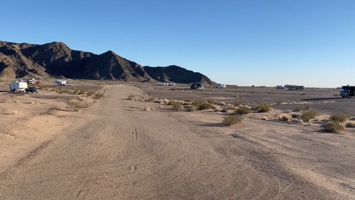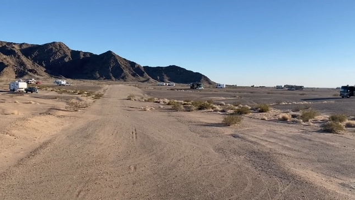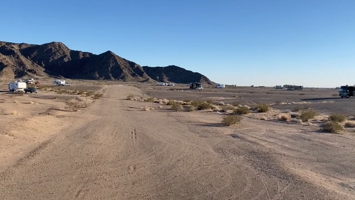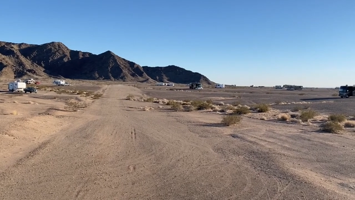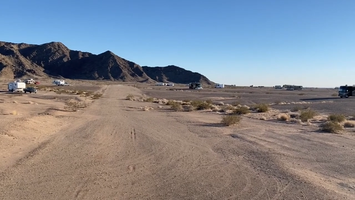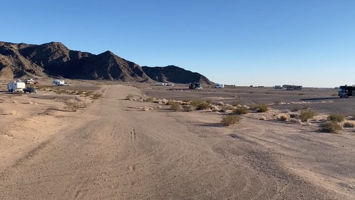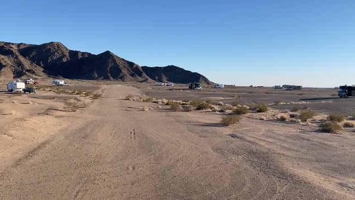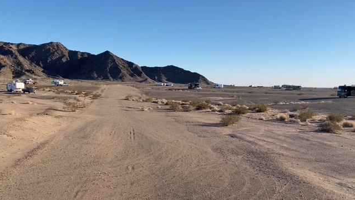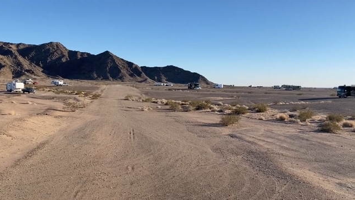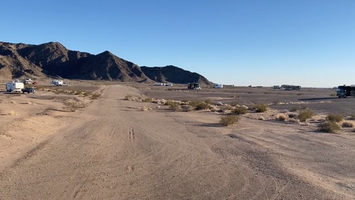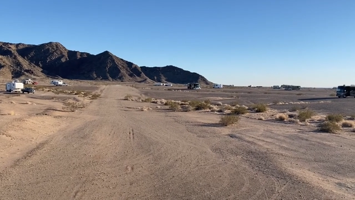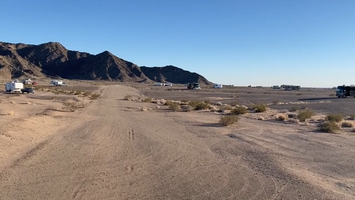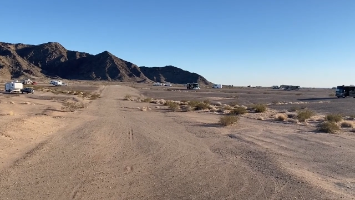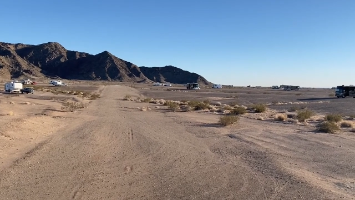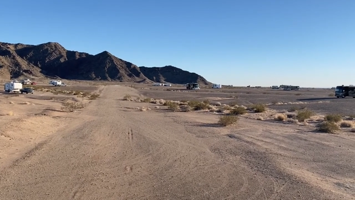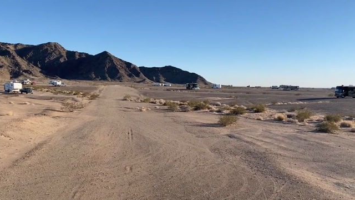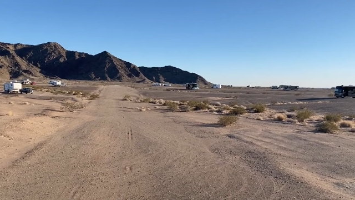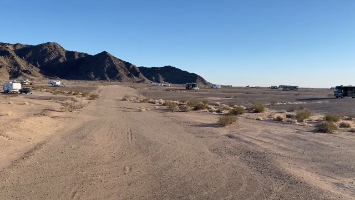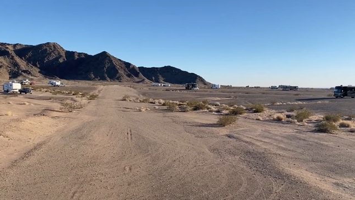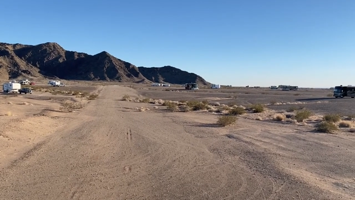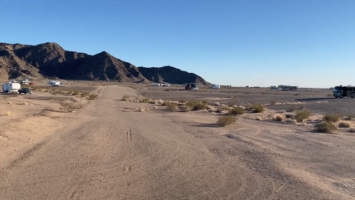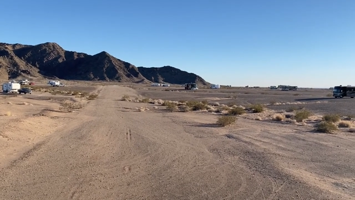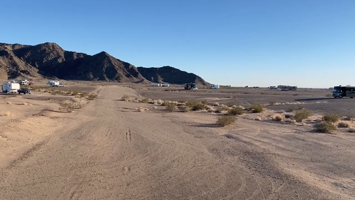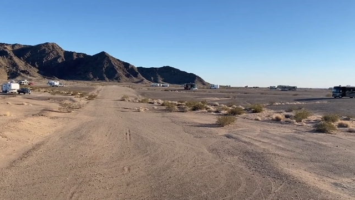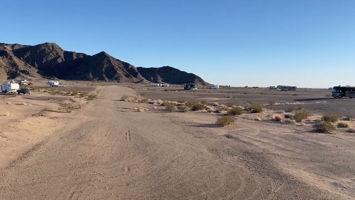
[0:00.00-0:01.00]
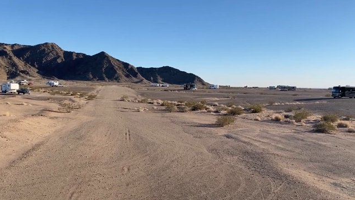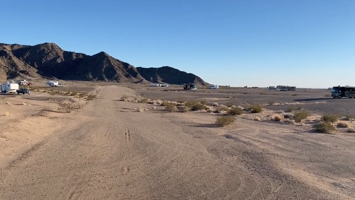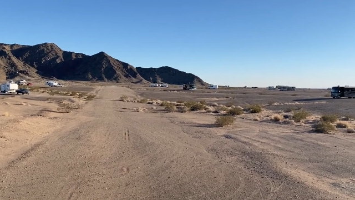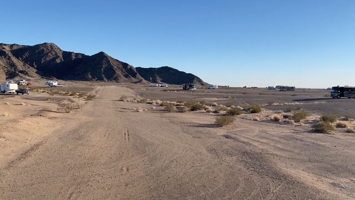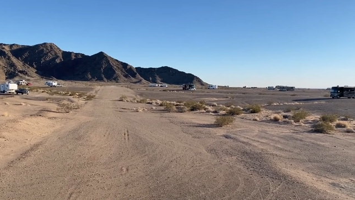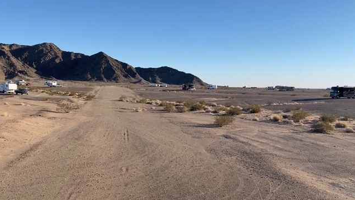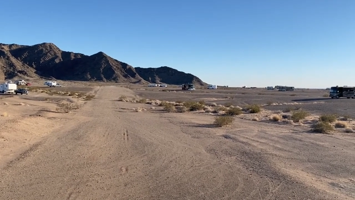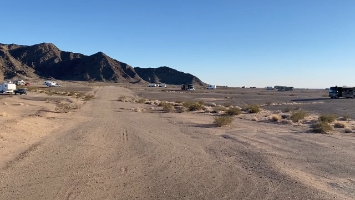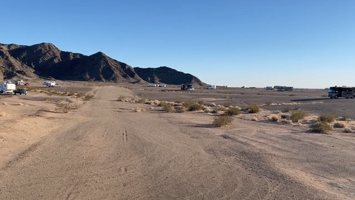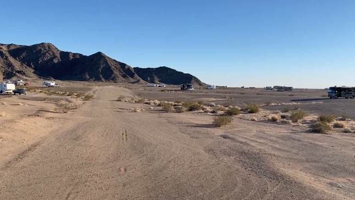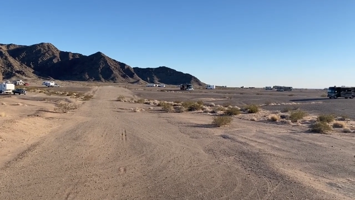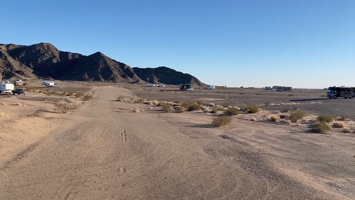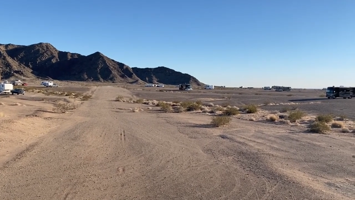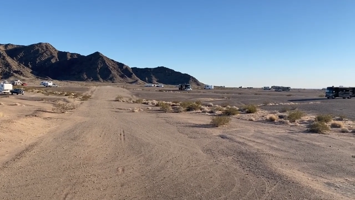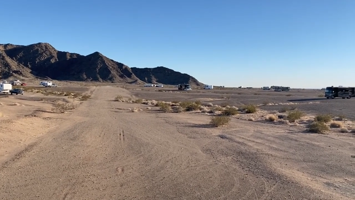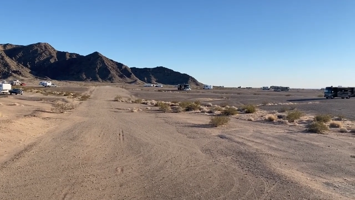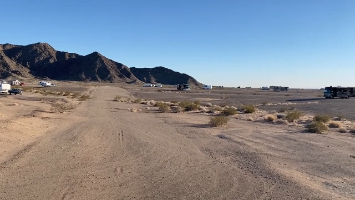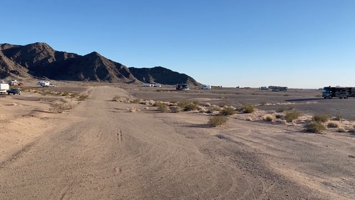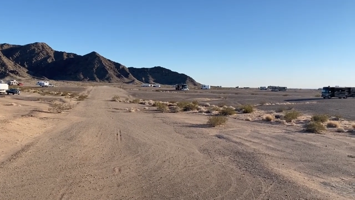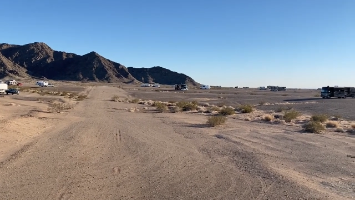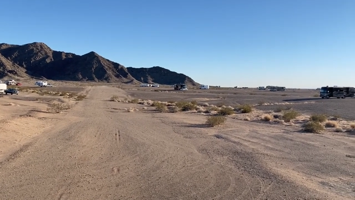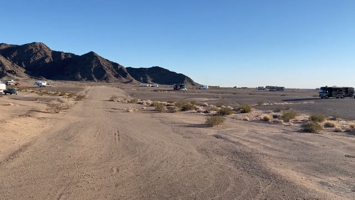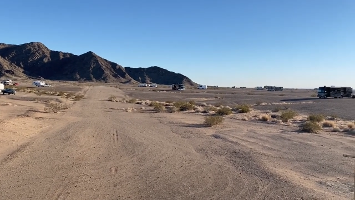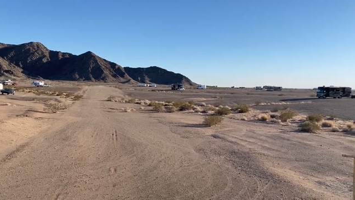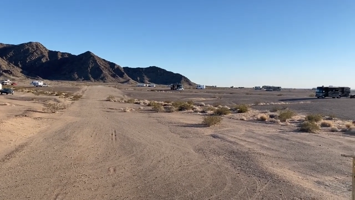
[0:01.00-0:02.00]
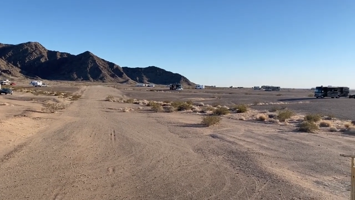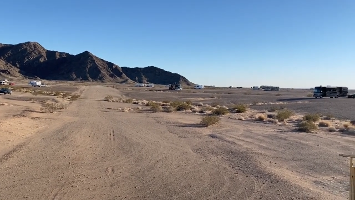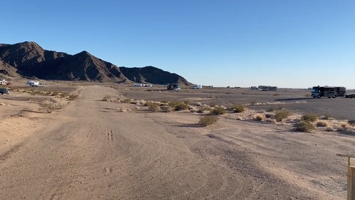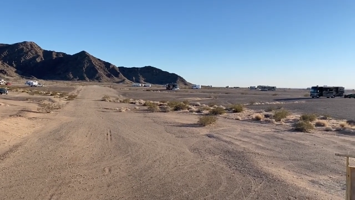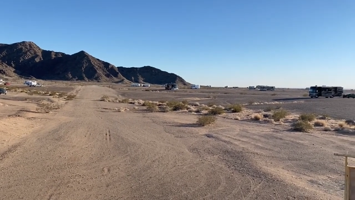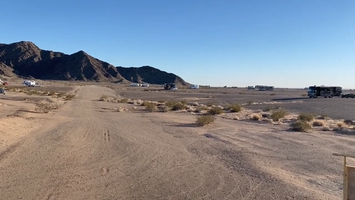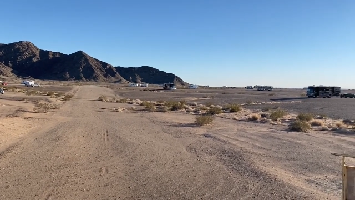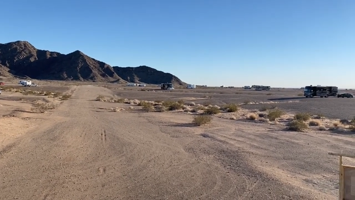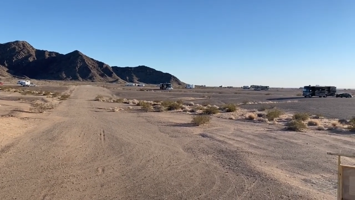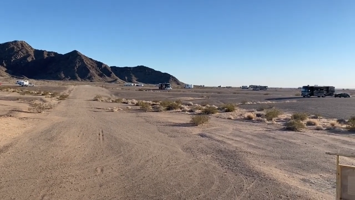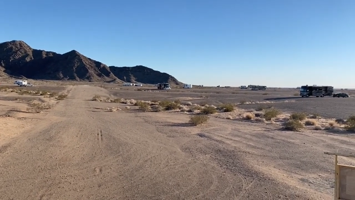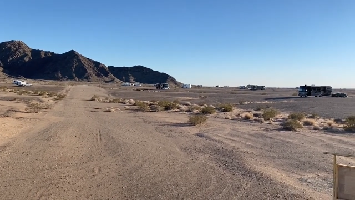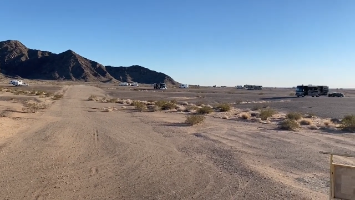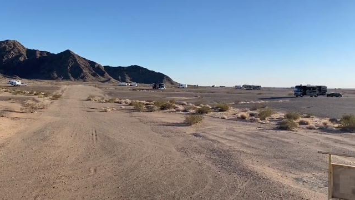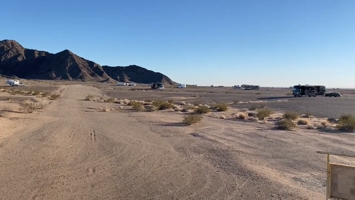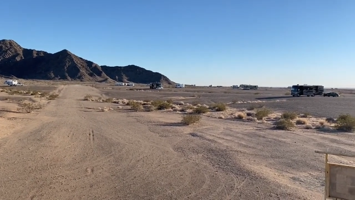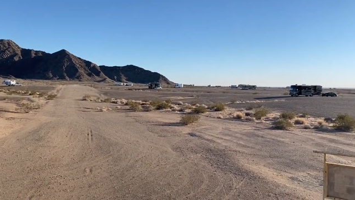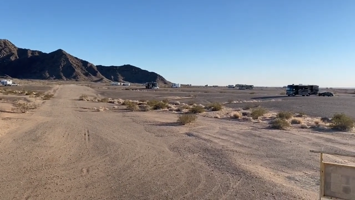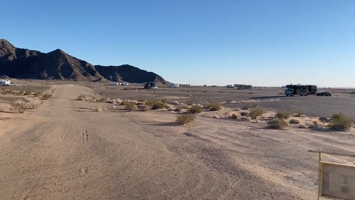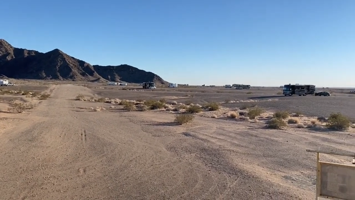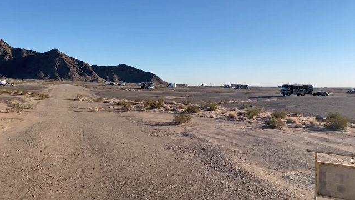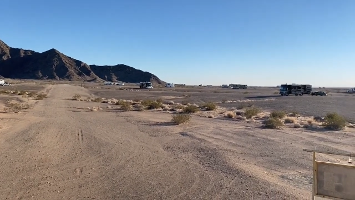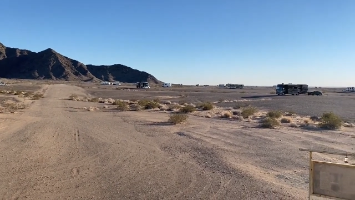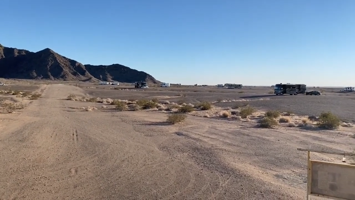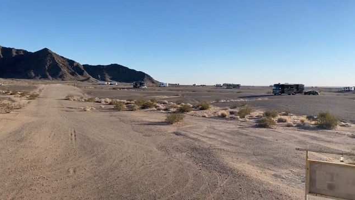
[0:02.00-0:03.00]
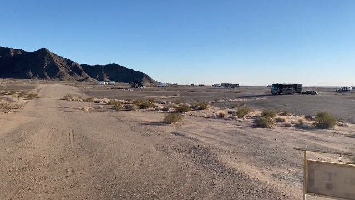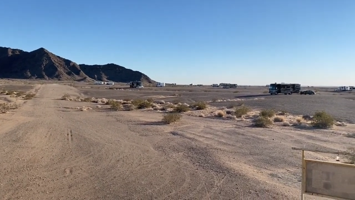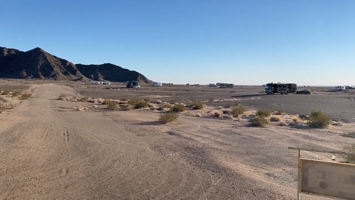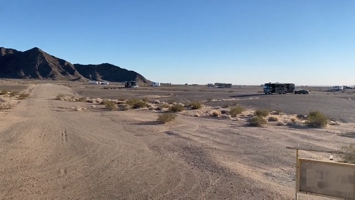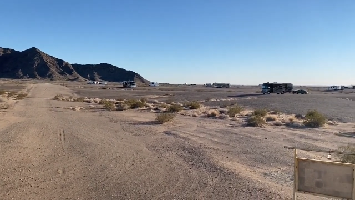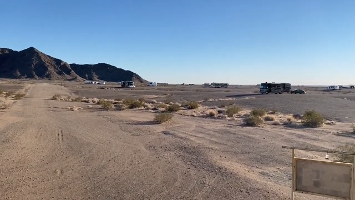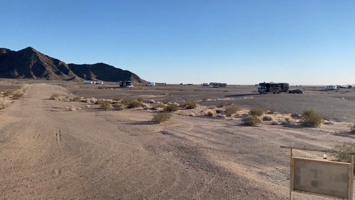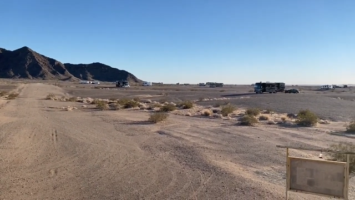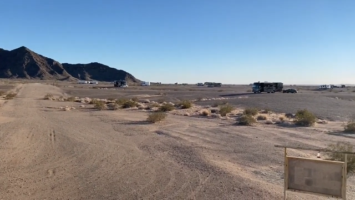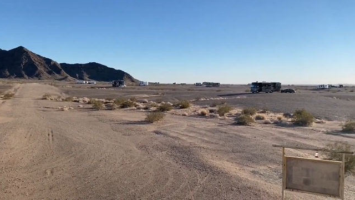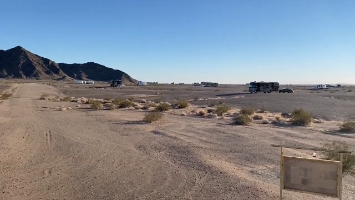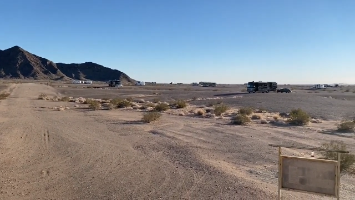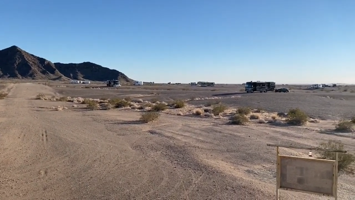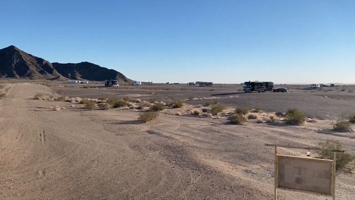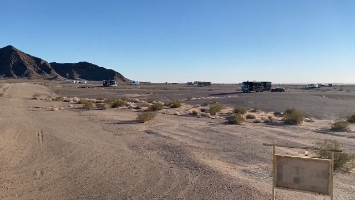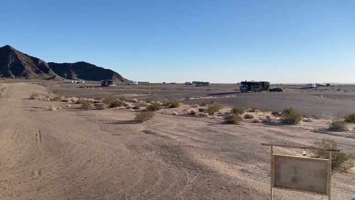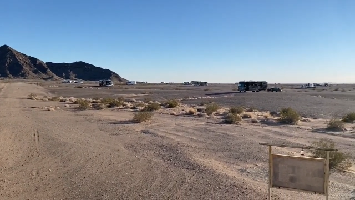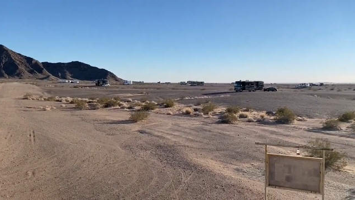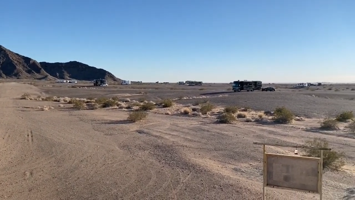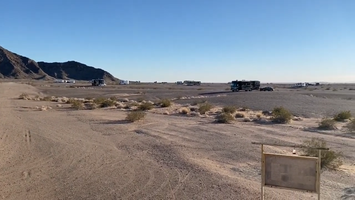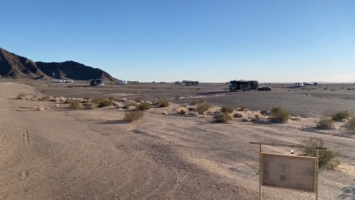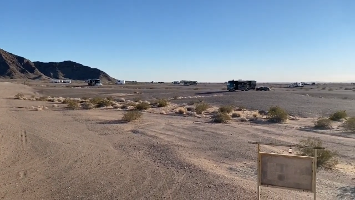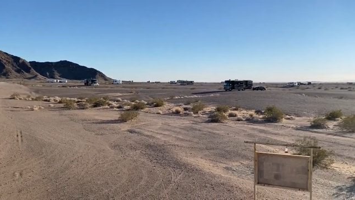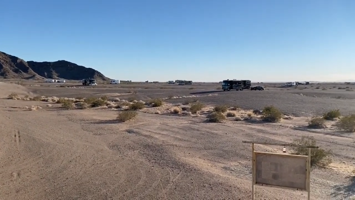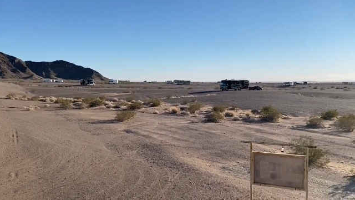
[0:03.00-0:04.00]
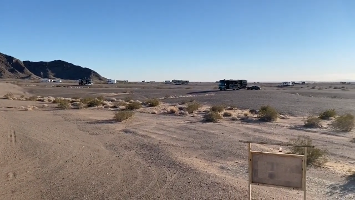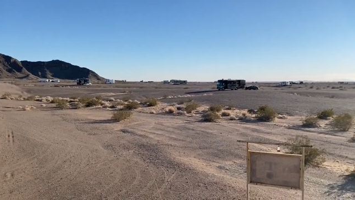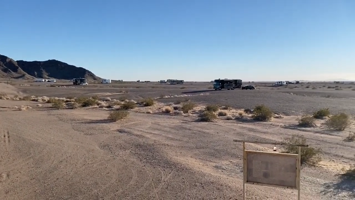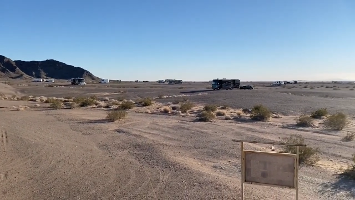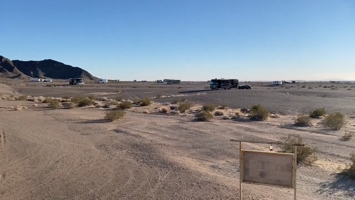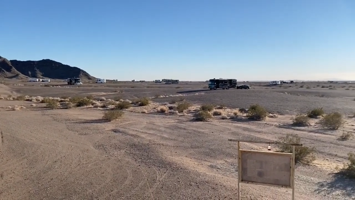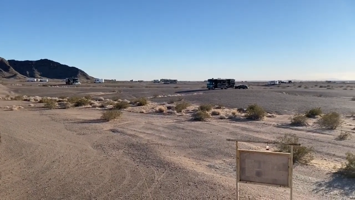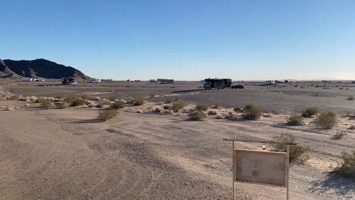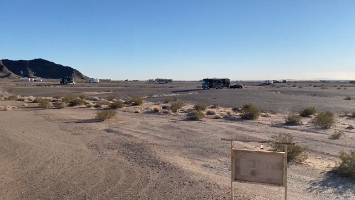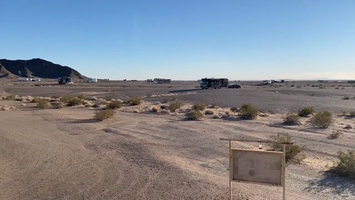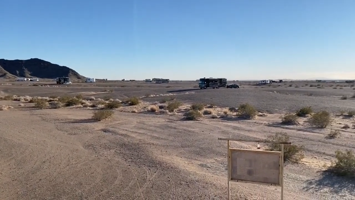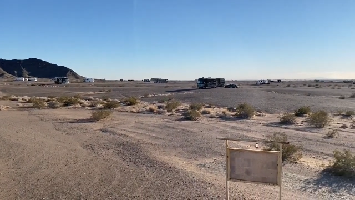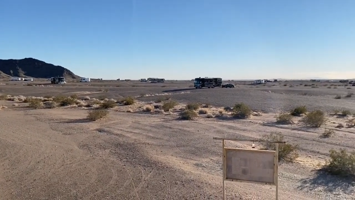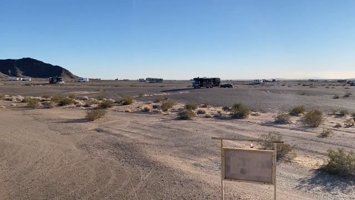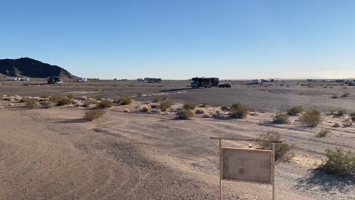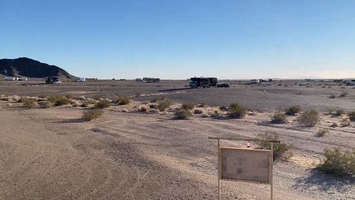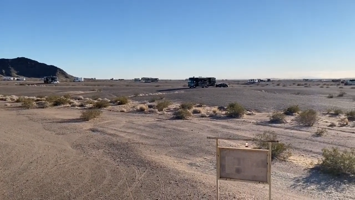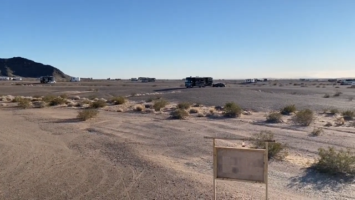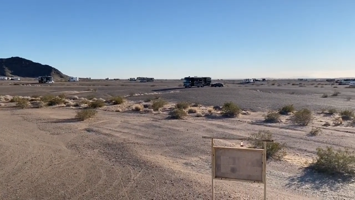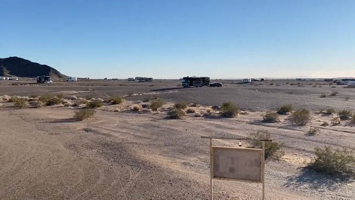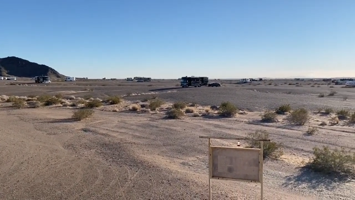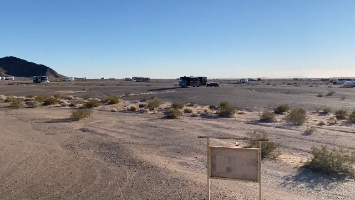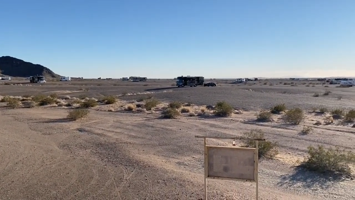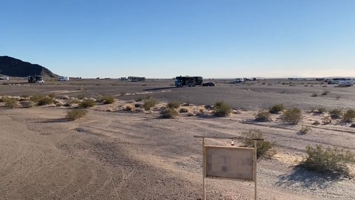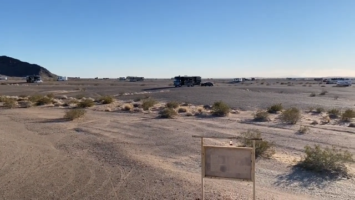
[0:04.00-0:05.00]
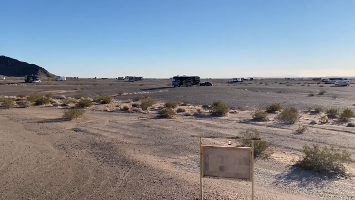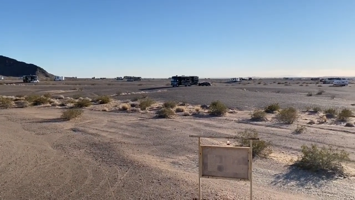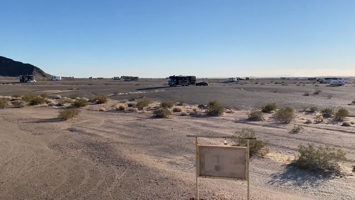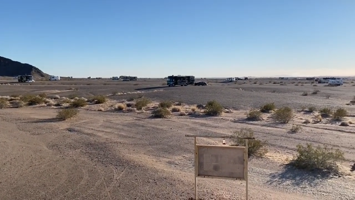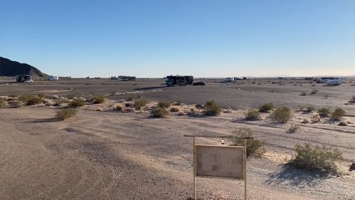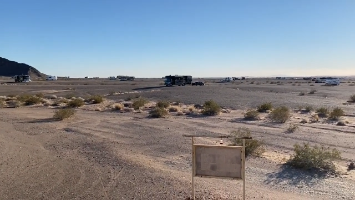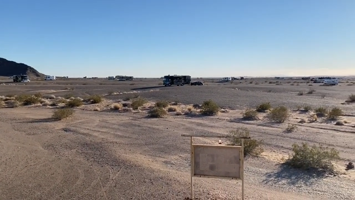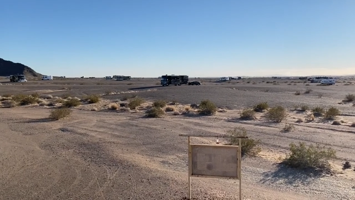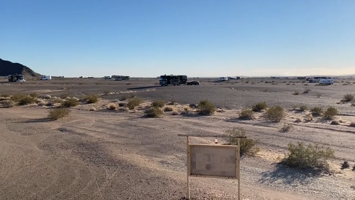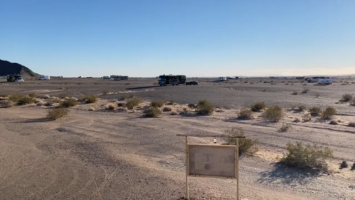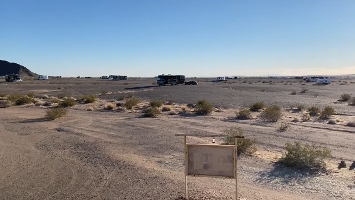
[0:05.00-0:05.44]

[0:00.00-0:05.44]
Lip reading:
[unreadable: no face in view]